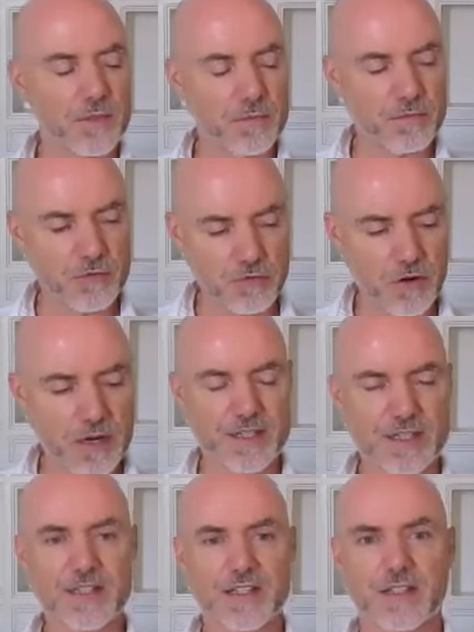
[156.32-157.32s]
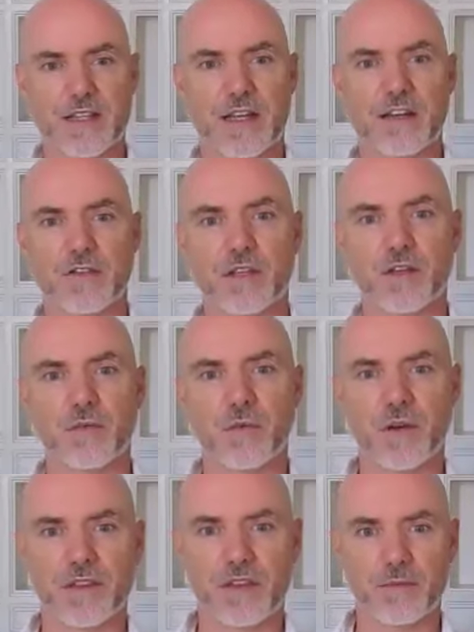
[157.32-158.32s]
be present cellularly
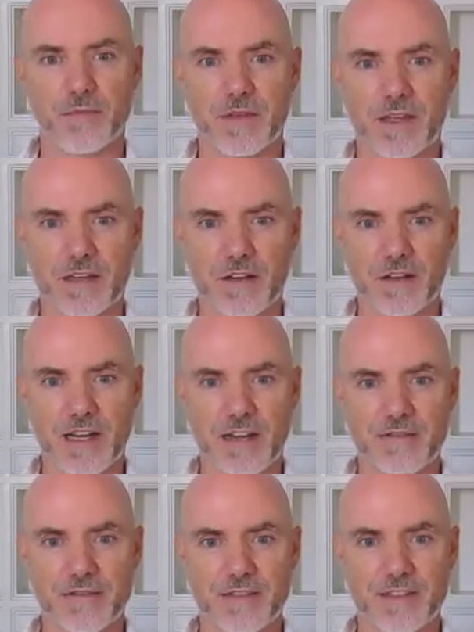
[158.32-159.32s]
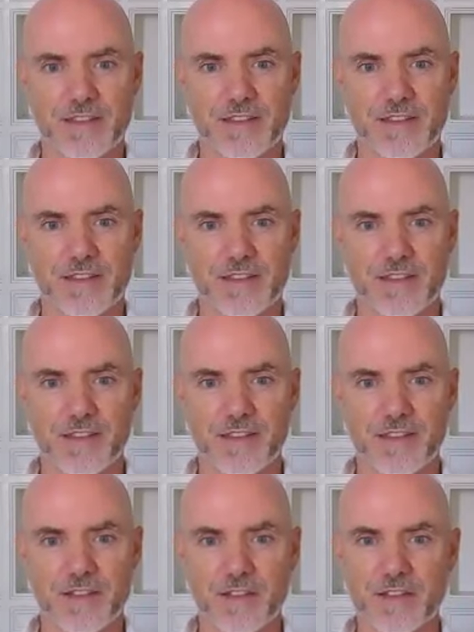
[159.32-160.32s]
with them in your life.
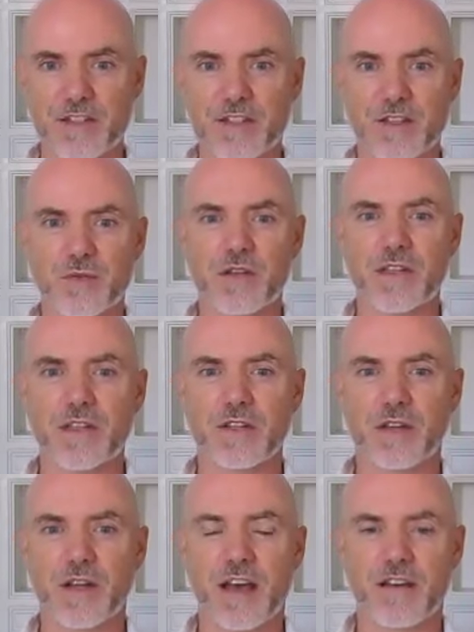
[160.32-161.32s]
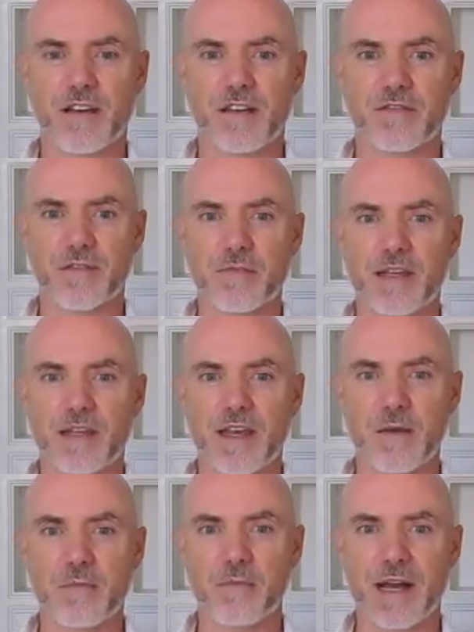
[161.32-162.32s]
So this is really going to have a
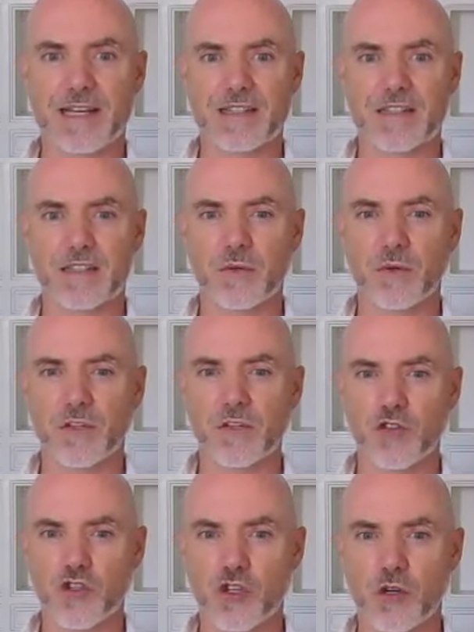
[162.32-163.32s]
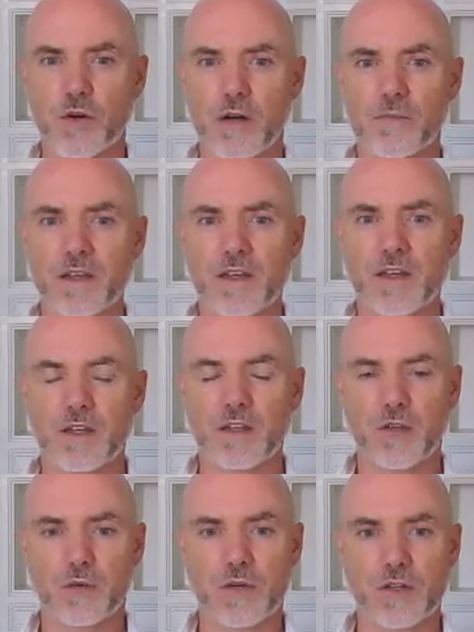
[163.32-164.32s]
big impact in the way you show up,
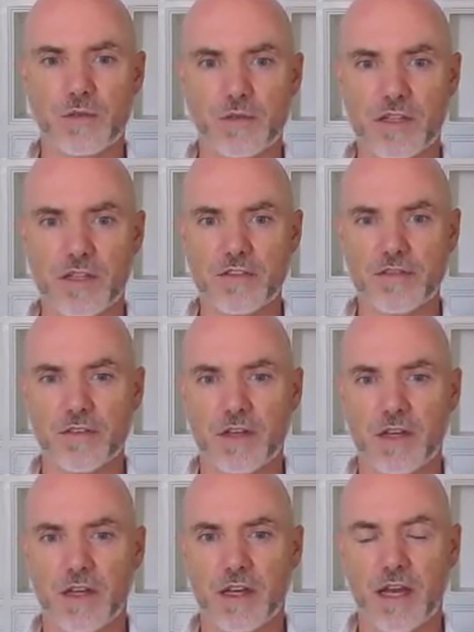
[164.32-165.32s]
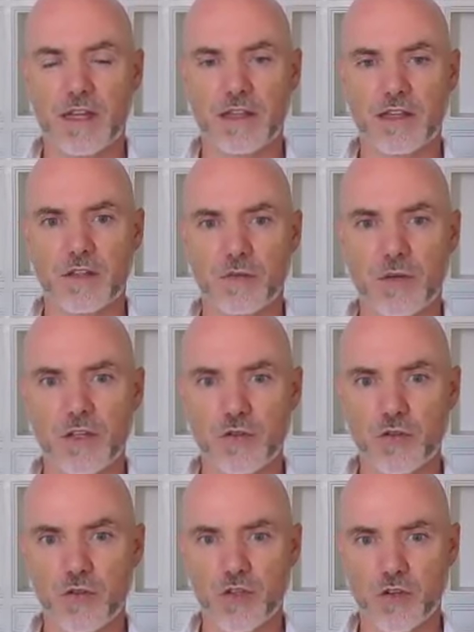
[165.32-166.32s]
the way you live, and then the way
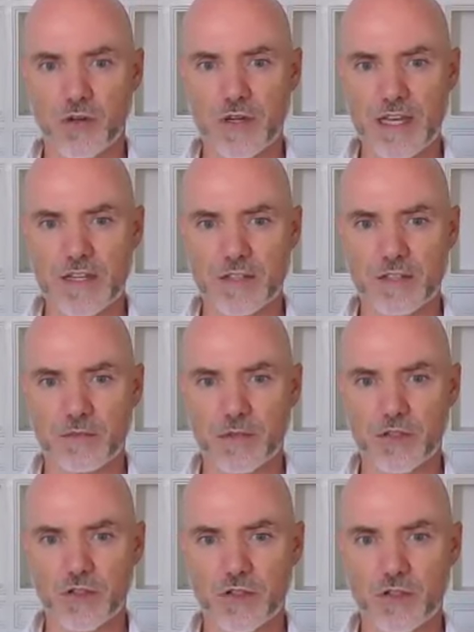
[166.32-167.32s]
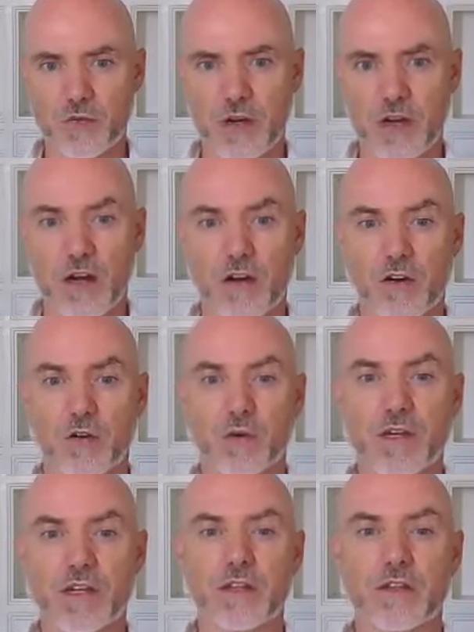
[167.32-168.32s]
you create, because you are
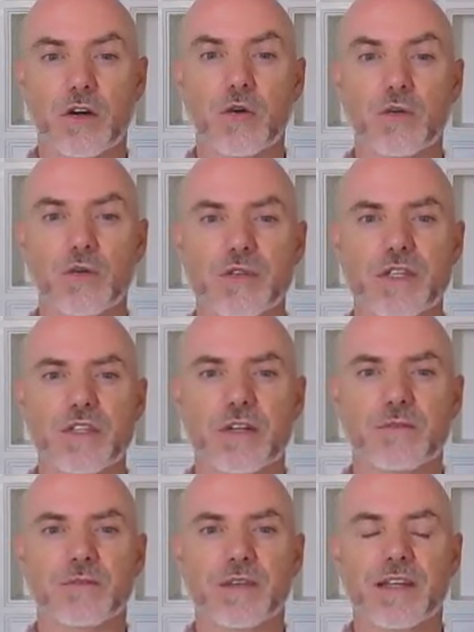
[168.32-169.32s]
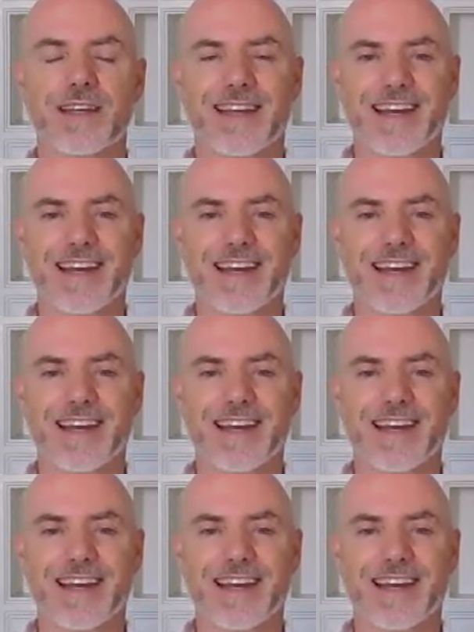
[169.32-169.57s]
creating the whole system.